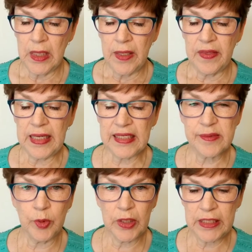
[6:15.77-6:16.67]
The next
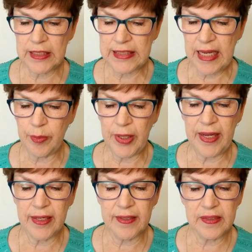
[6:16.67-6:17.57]
morning at
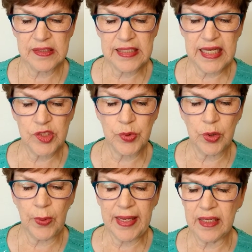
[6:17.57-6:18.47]
daybreak, the saints were
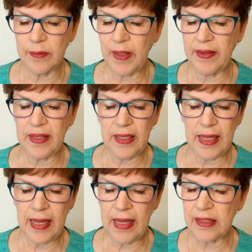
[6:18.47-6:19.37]
awakened by the
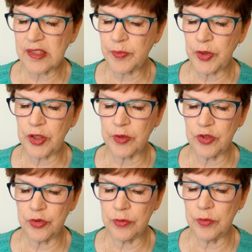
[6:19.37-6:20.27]
expert
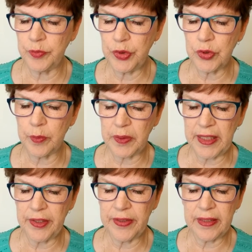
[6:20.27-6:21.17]
bugle
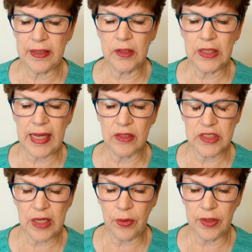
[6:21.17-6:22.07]
player in the lookout
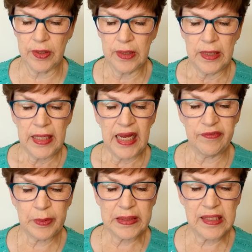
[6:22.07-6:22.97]
tower.
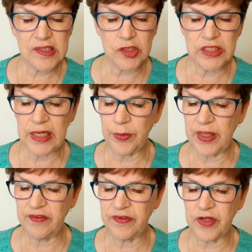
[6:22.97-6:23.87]
Everyone hustled to get
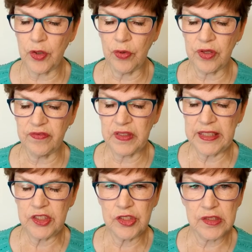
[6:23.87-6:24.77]
ready for their oath of
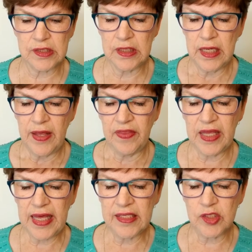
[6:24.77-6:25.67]
allegiance. The
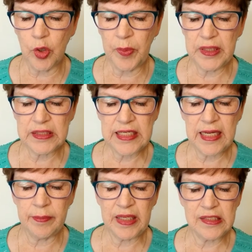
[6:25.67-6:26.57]
gates opened at
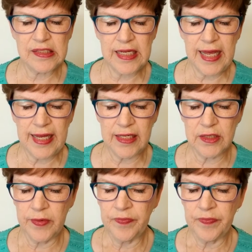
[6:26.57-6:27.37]
10 minutes to 8.